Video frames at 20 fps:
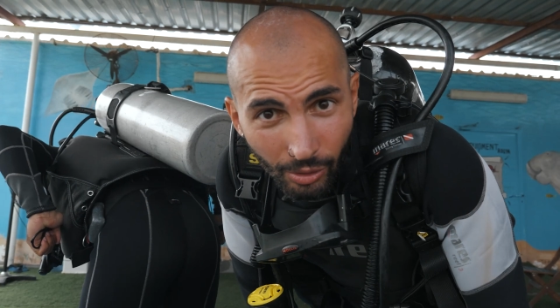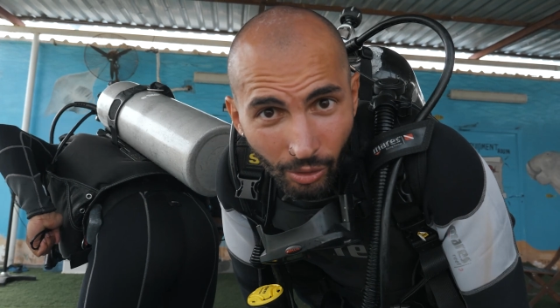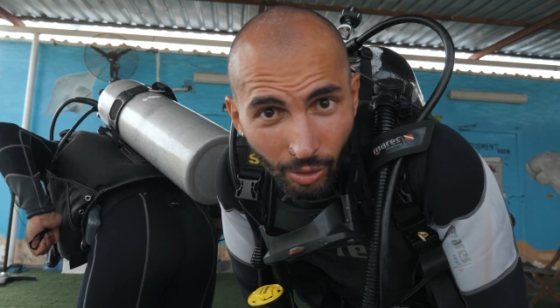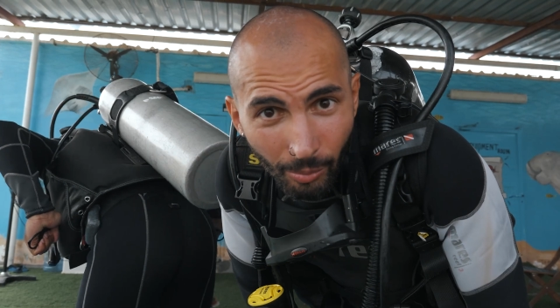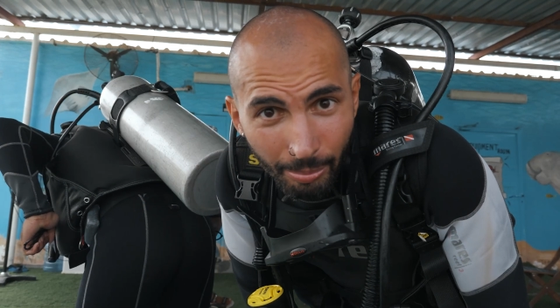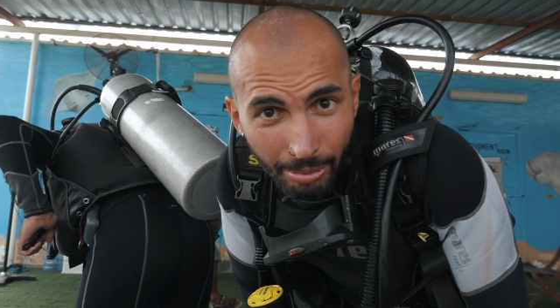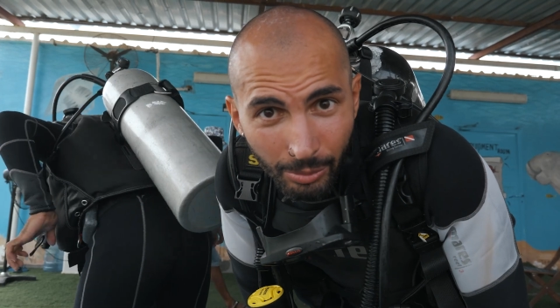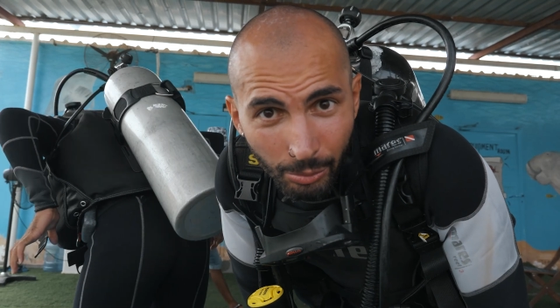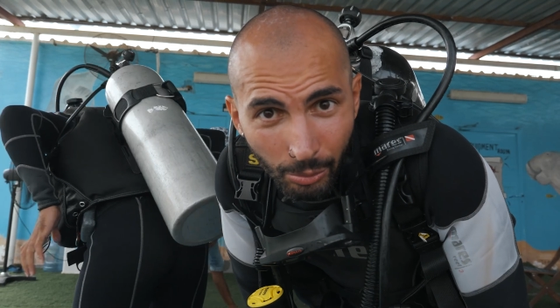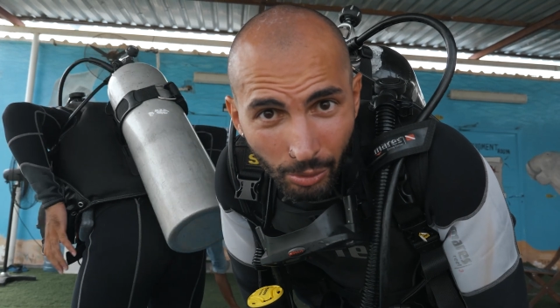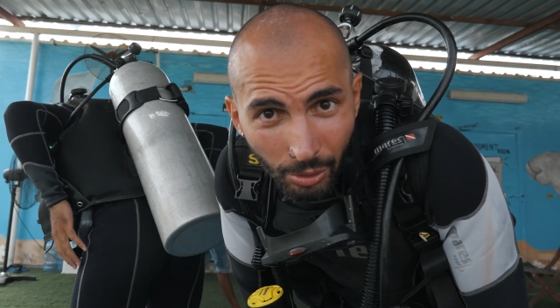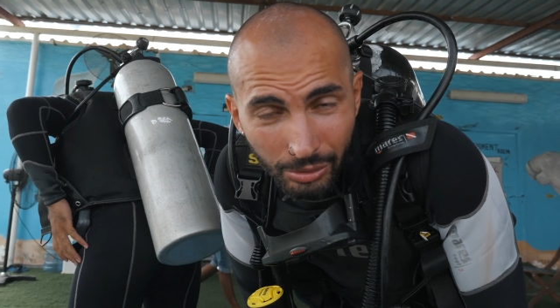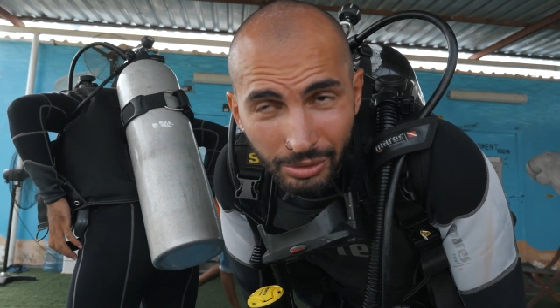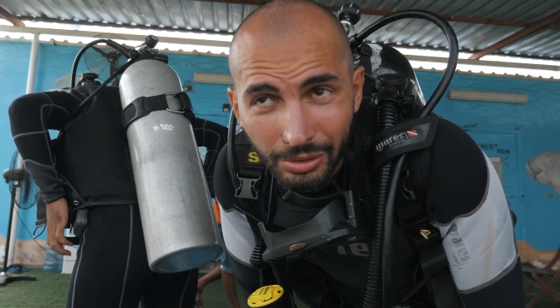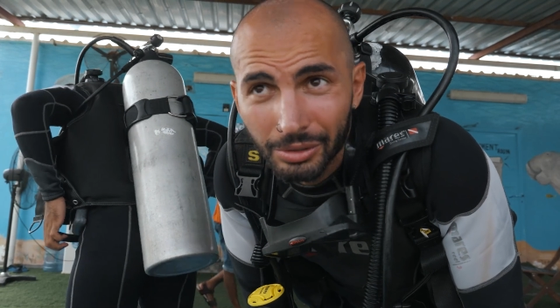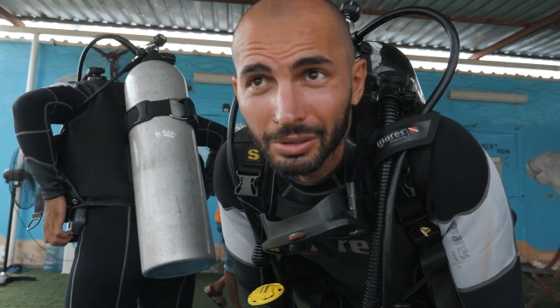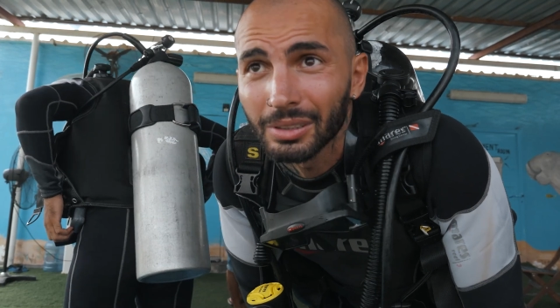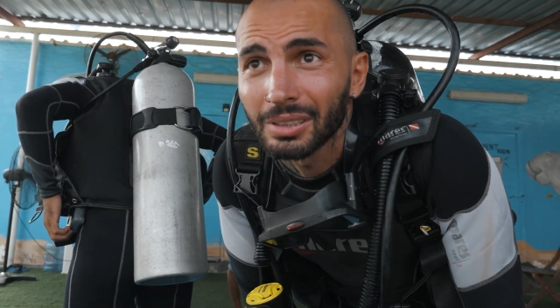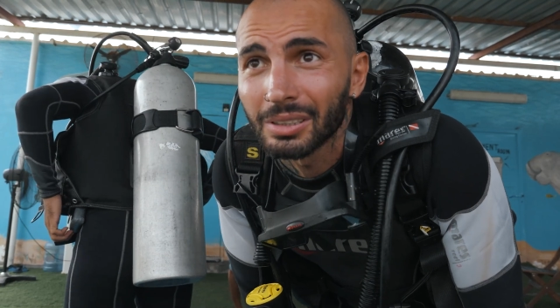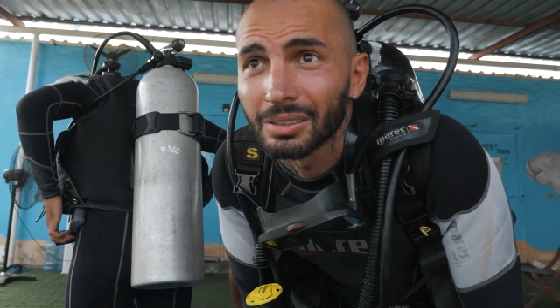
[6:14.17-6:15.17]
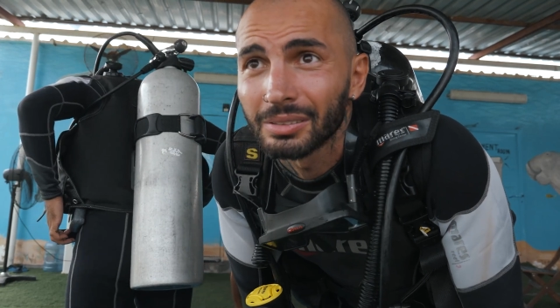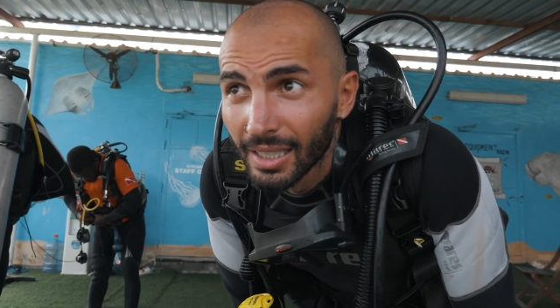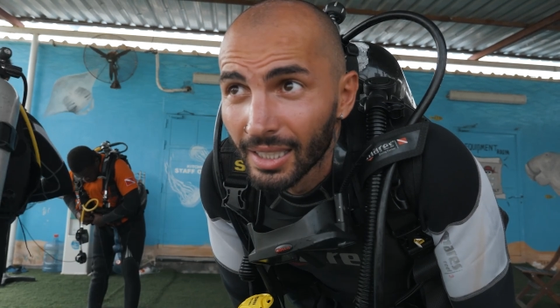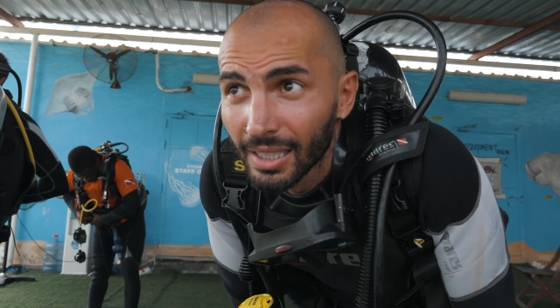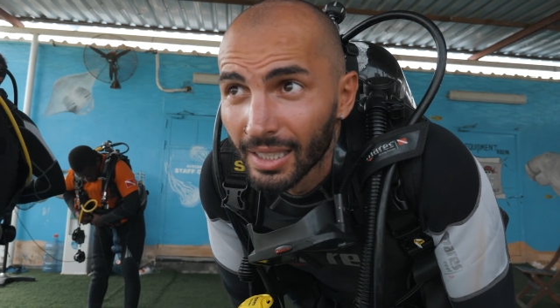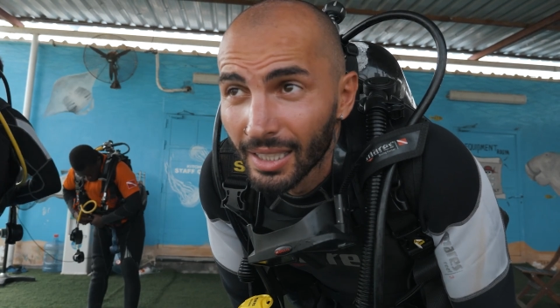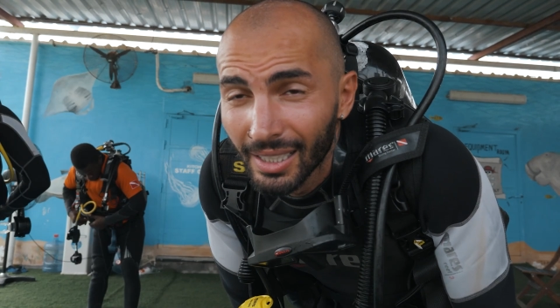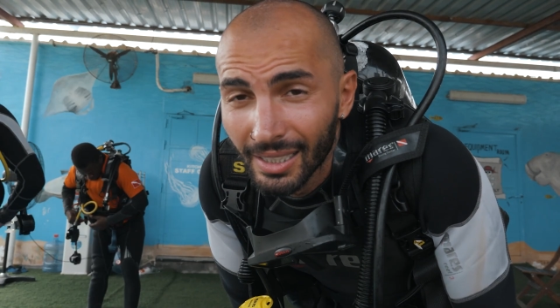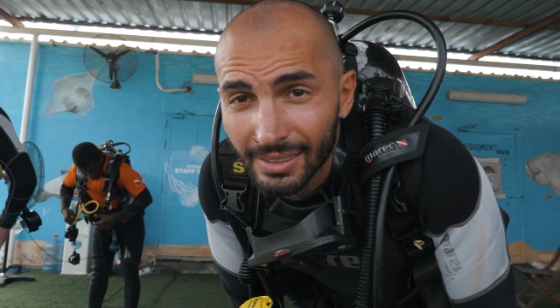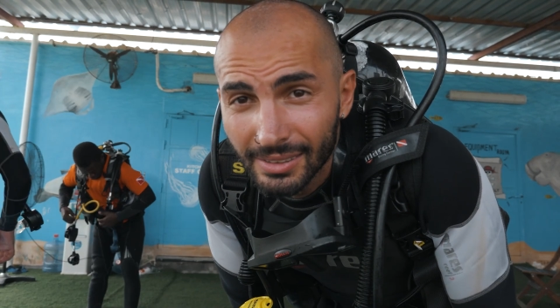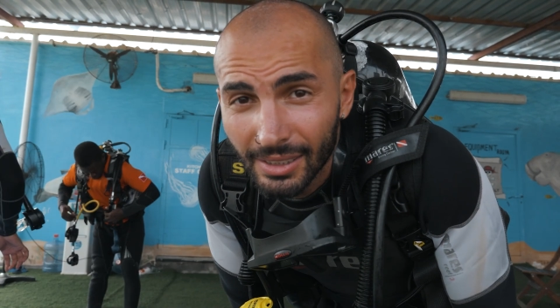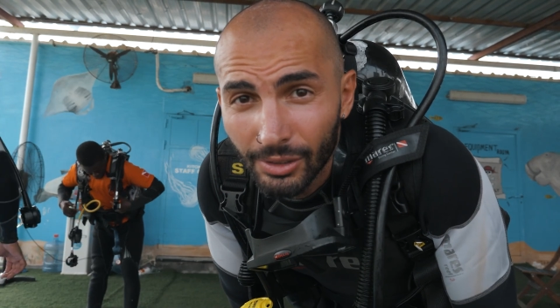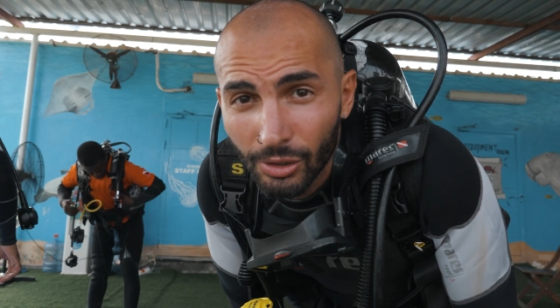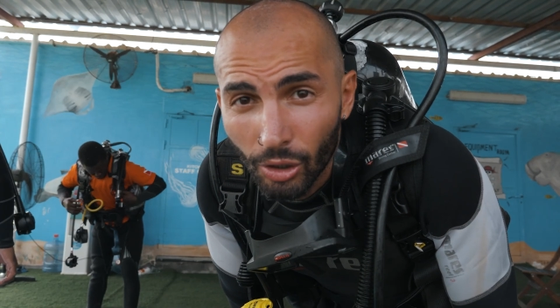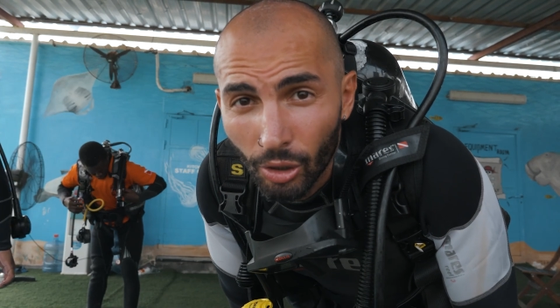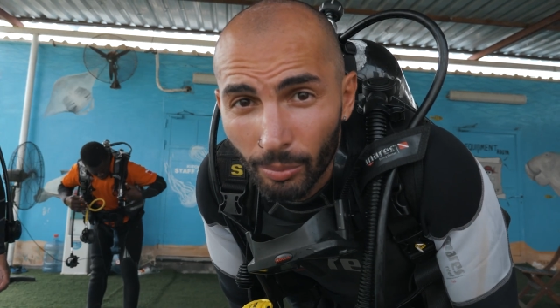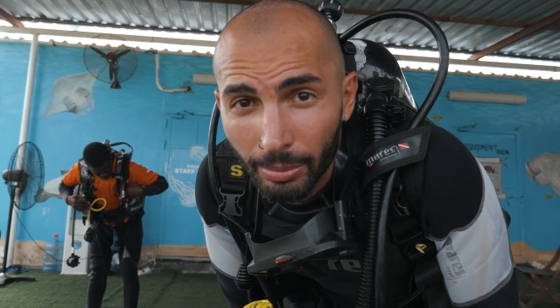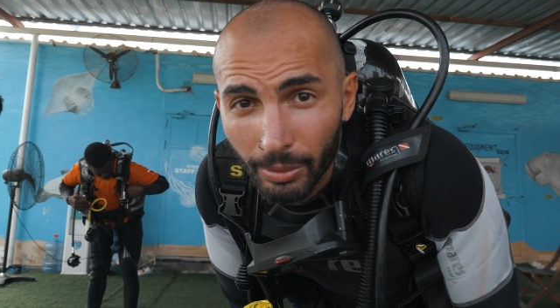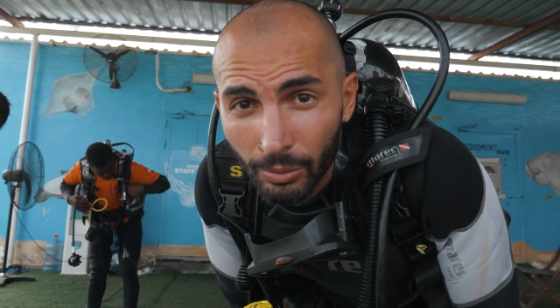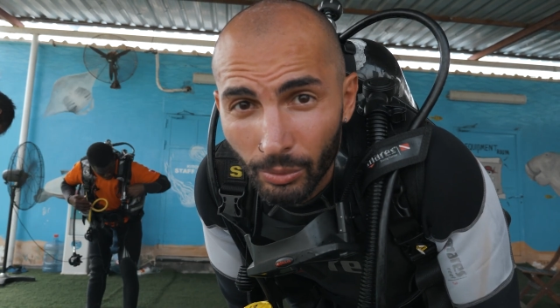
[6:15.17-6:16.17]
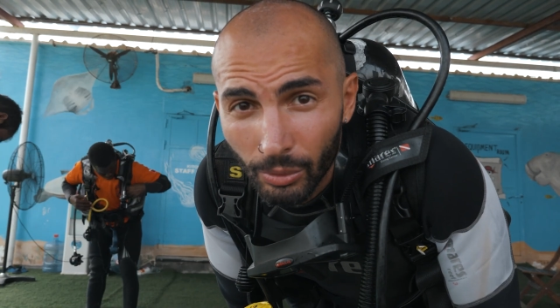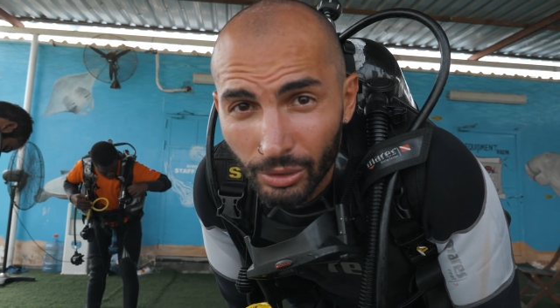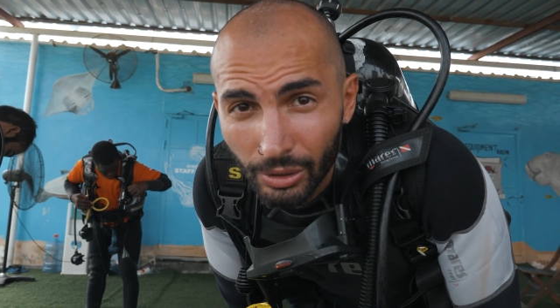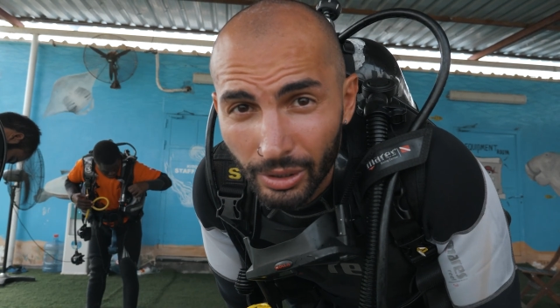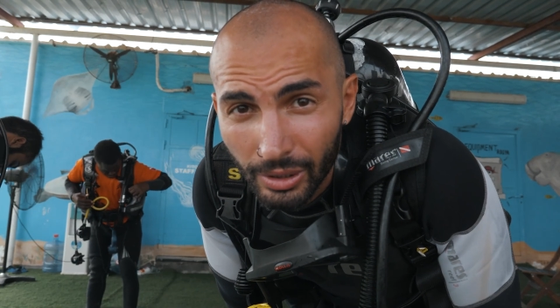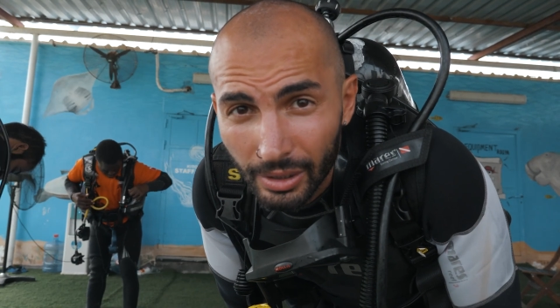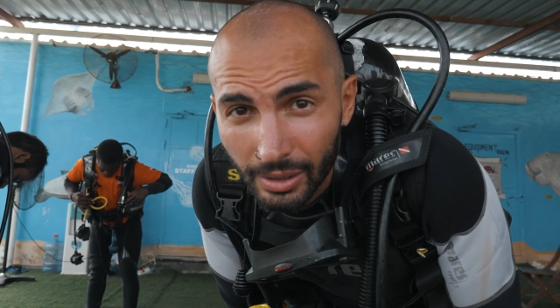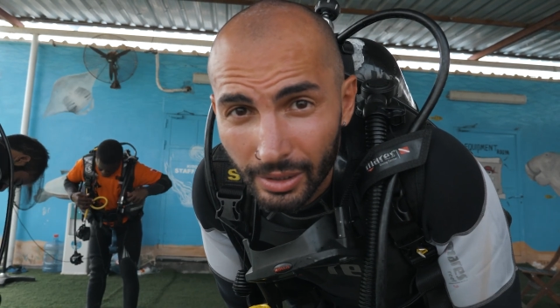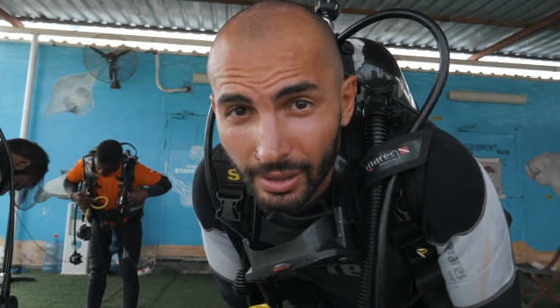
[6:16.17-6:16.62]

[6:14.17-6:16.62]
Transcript: go open water. Is it the open water